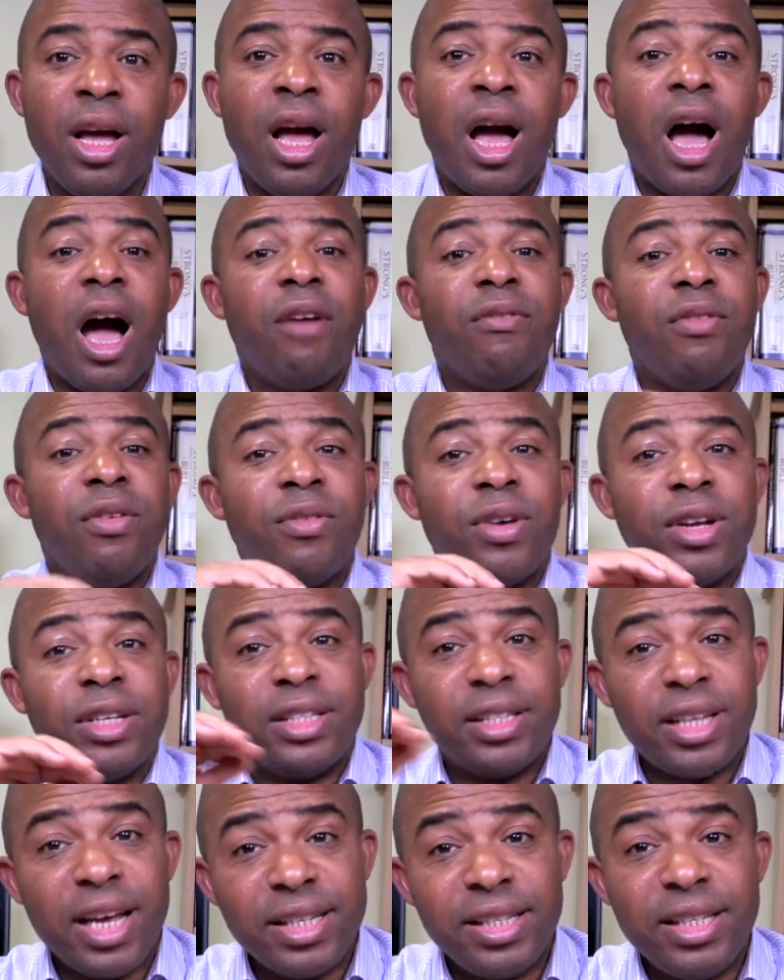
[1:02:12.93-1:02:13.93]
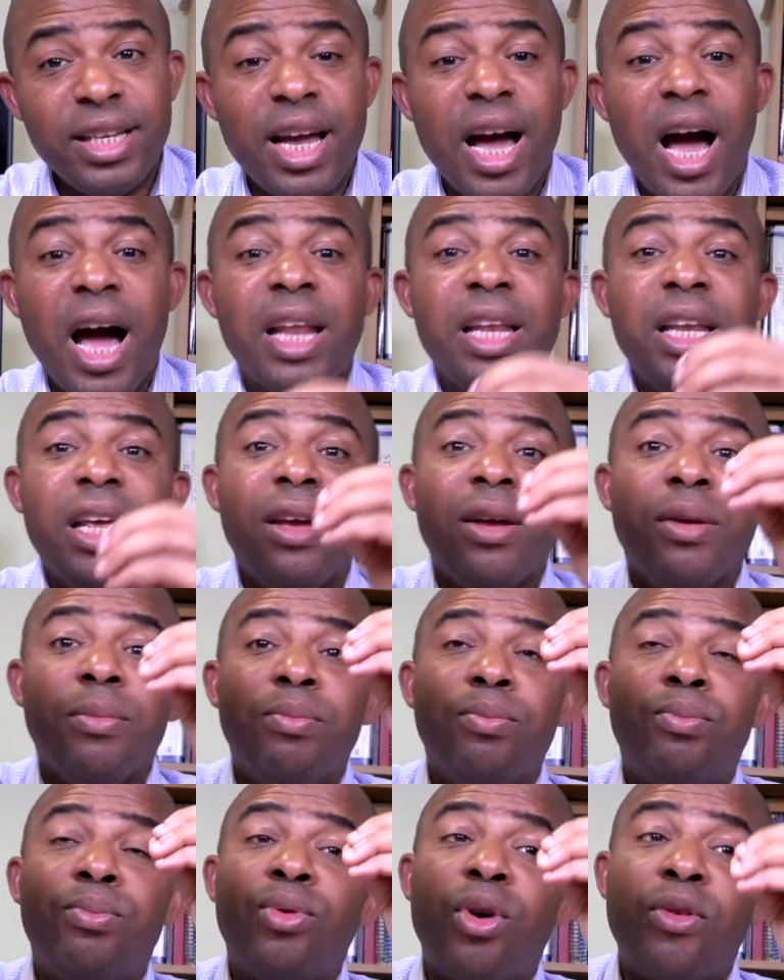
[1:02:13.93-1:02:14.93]
Have a fantastic and a
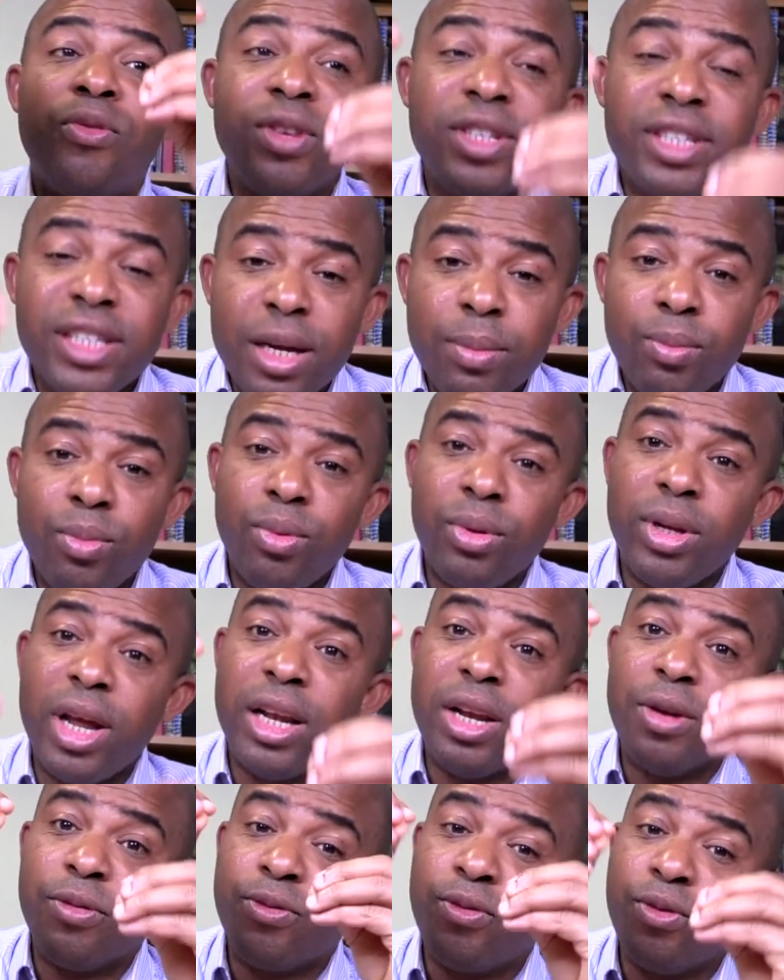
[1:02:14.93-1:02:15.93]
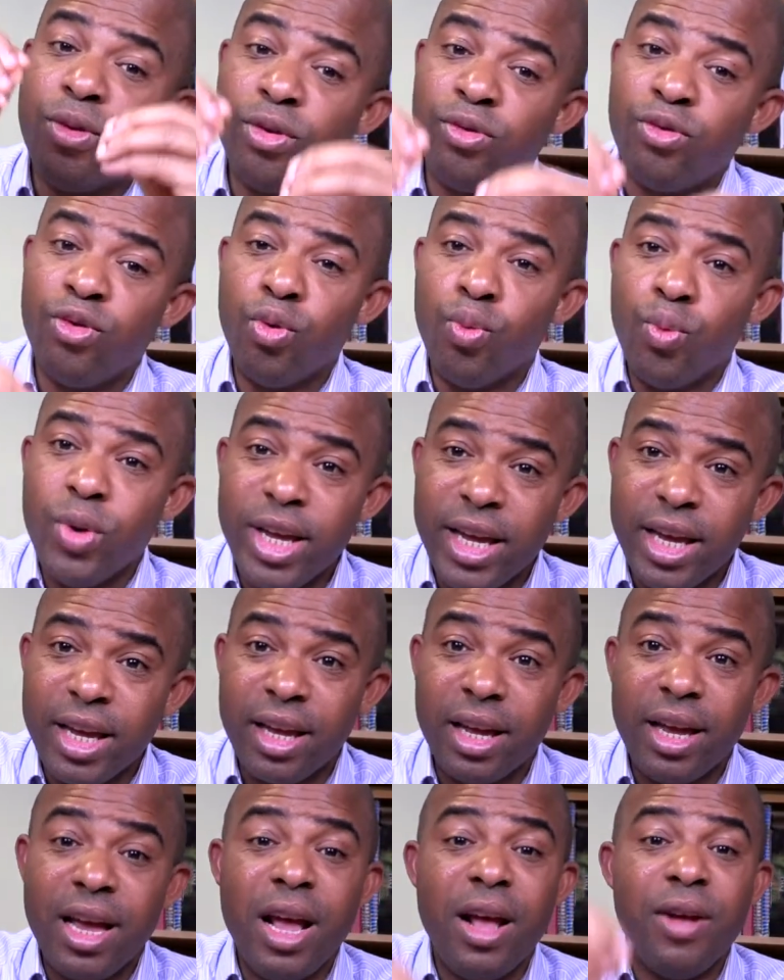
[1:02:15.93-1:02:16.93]
profitable and a fruitful week,
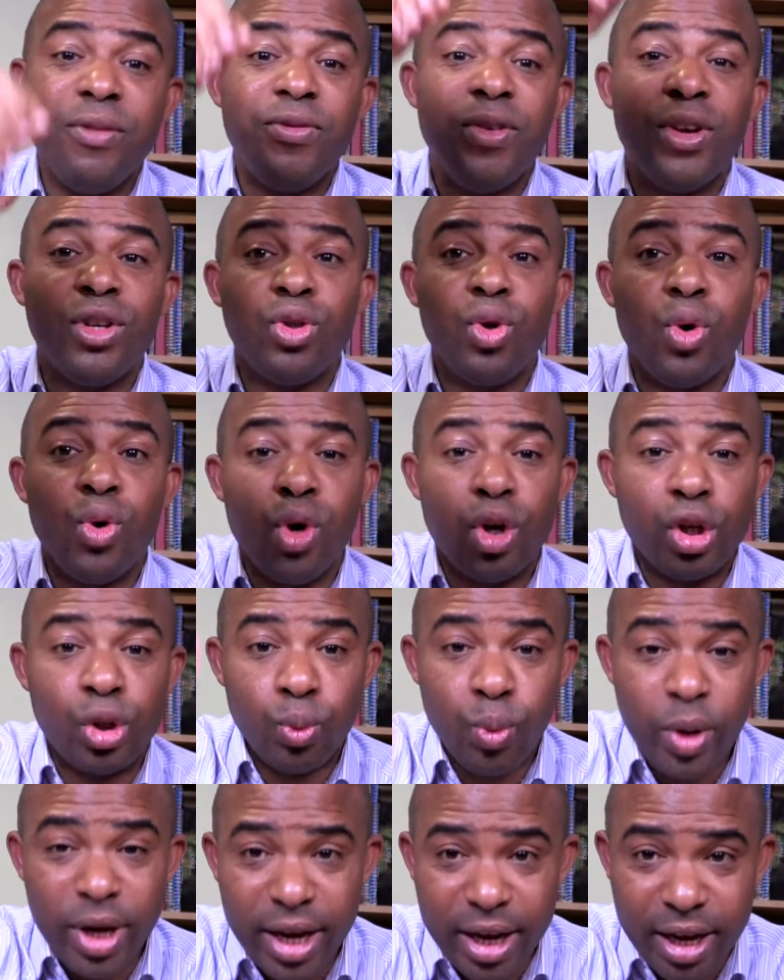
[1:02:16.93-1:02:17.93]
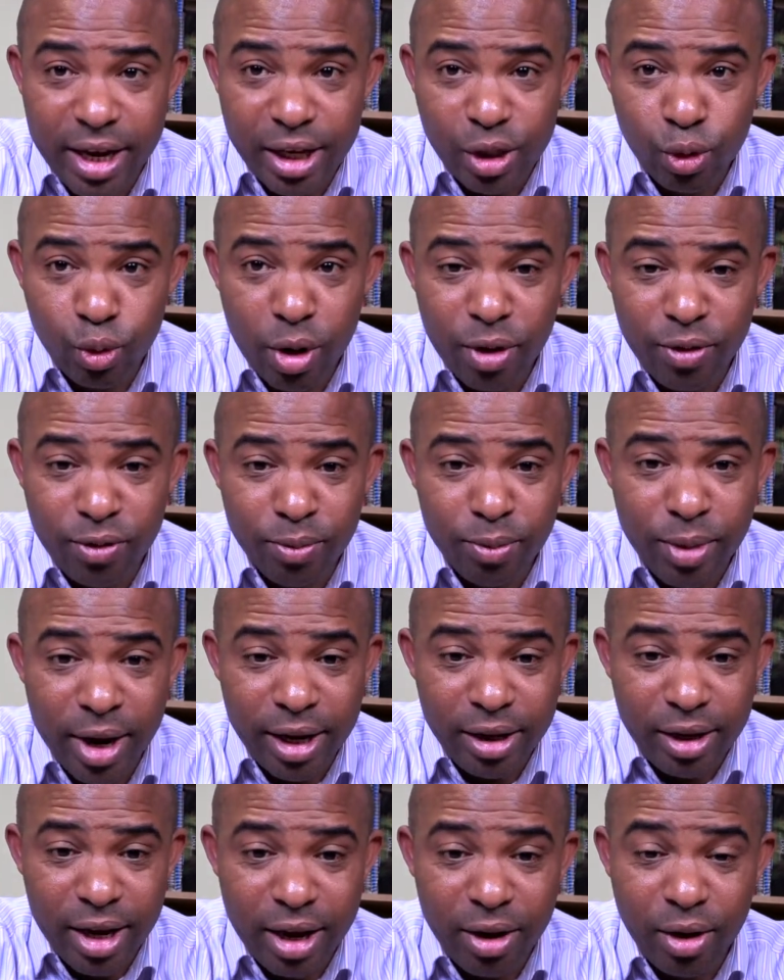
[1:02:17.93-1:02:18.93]
a victorious week as well
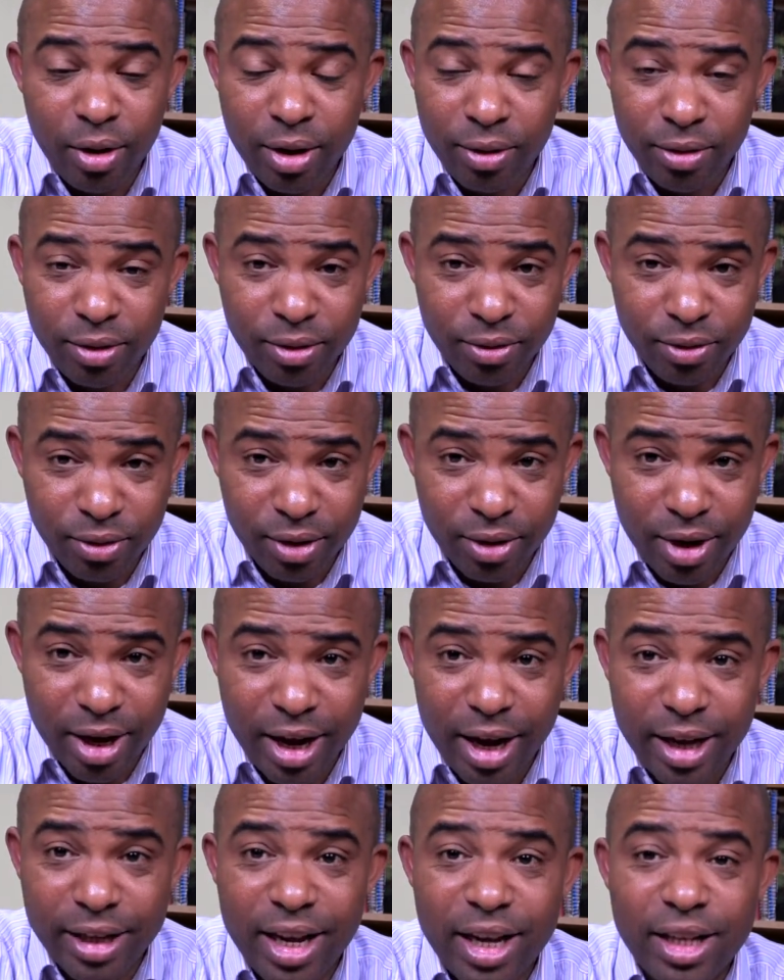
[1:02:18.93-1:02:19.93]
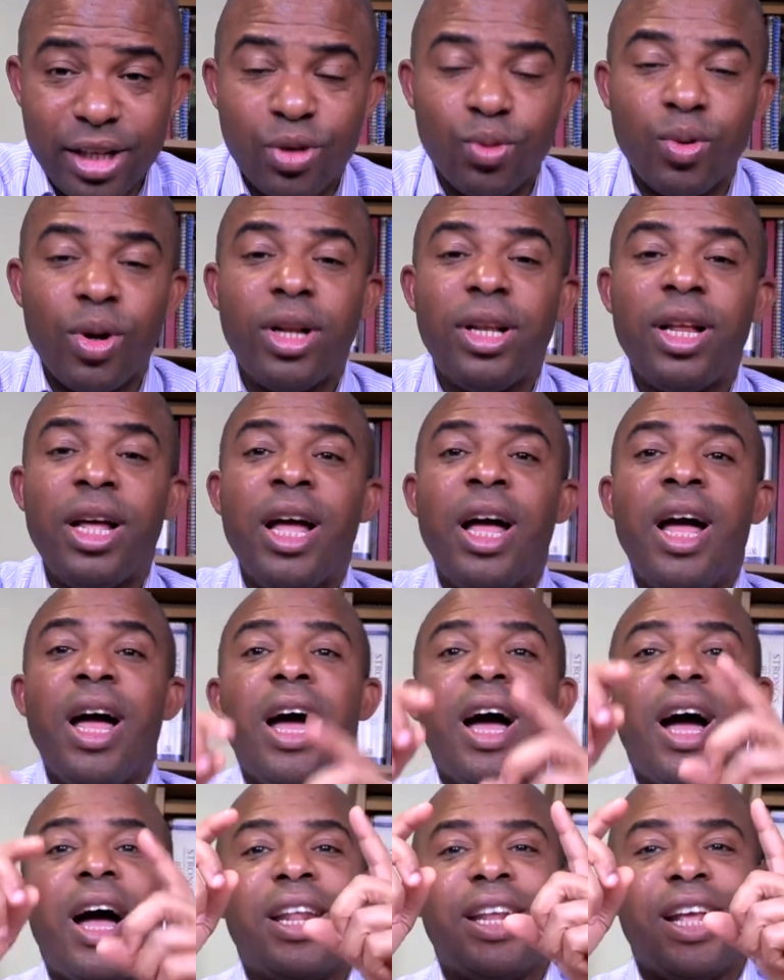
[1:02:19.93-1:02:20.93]
by that at that as well
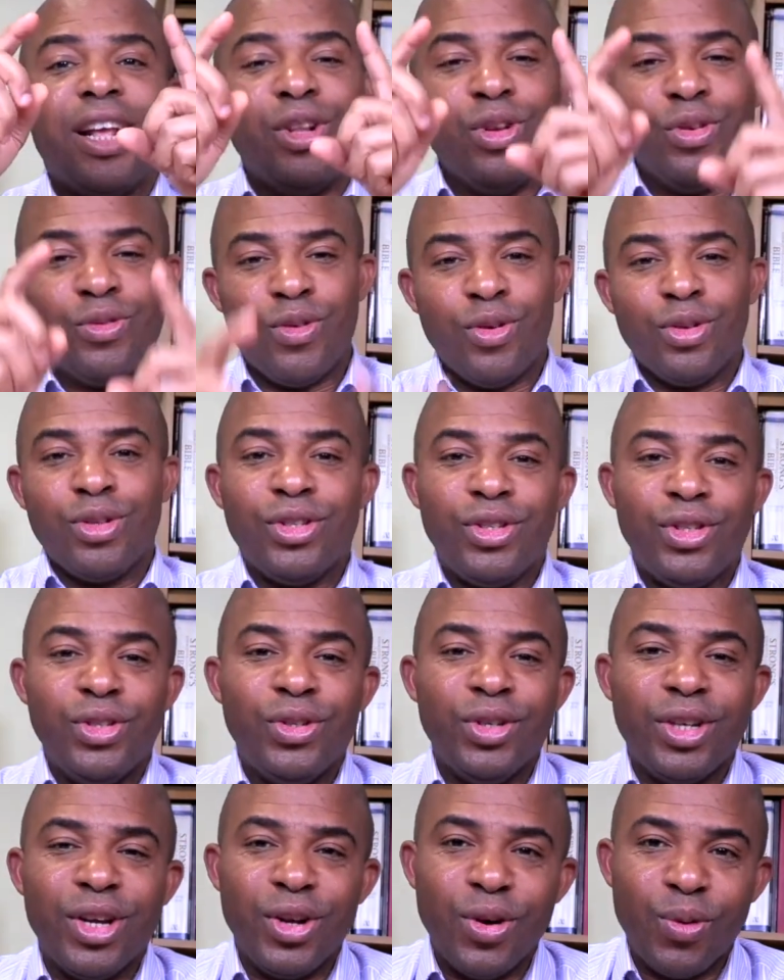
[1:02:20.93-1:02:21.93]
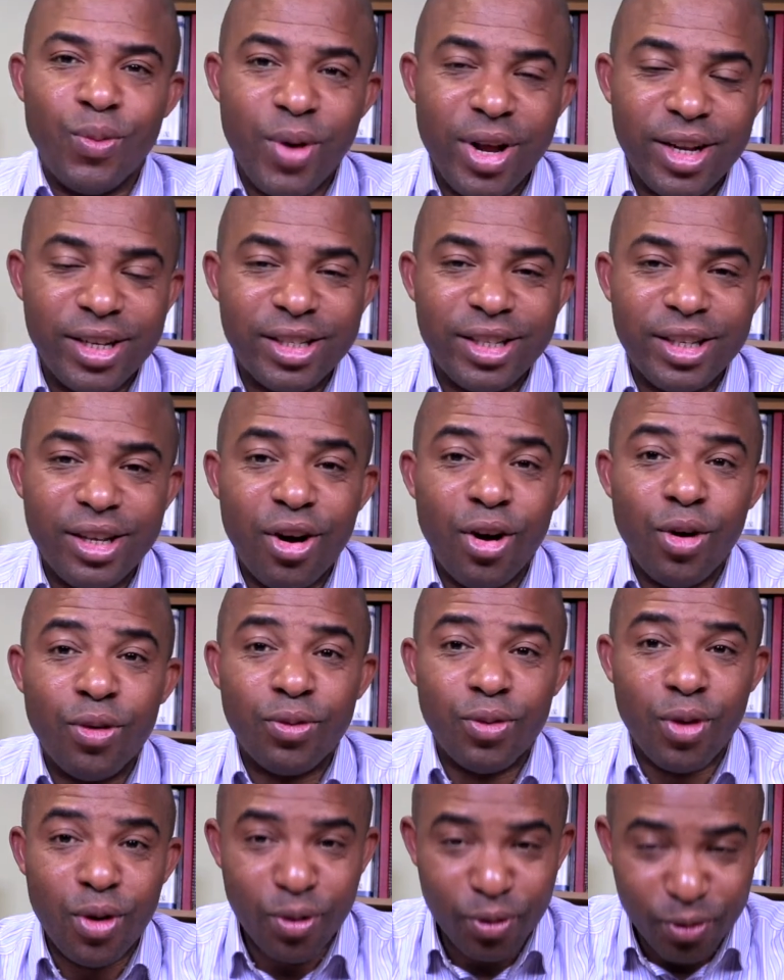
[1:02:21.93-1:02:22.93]
and I look forward to seeing you again on Wednesday, on,
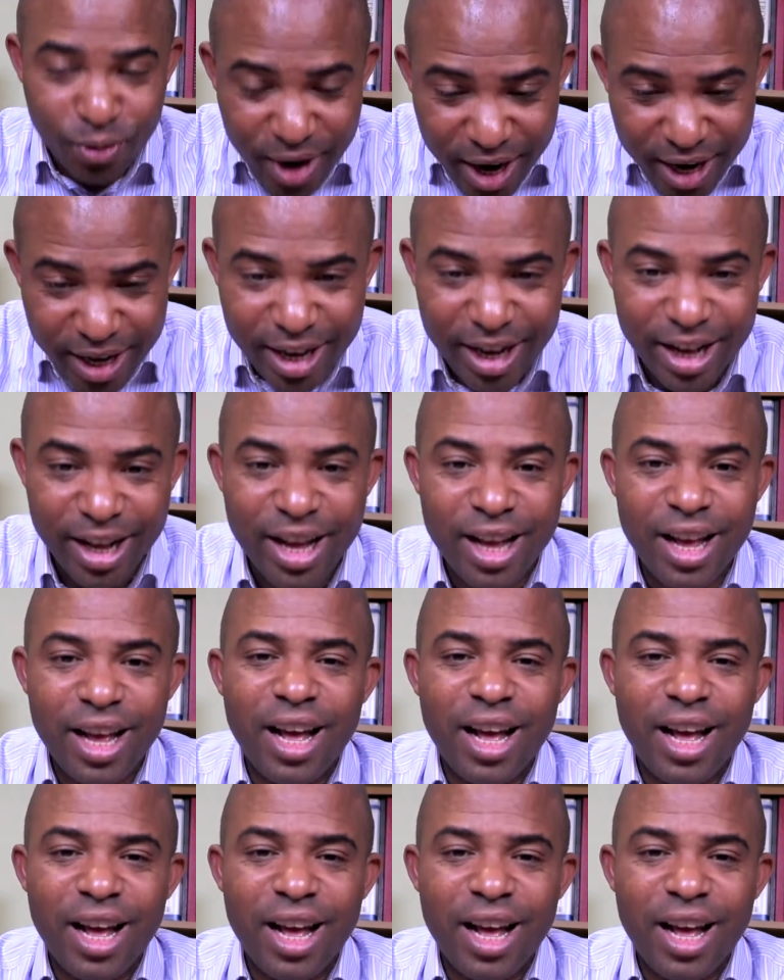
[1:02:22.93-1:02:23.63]
on Friday.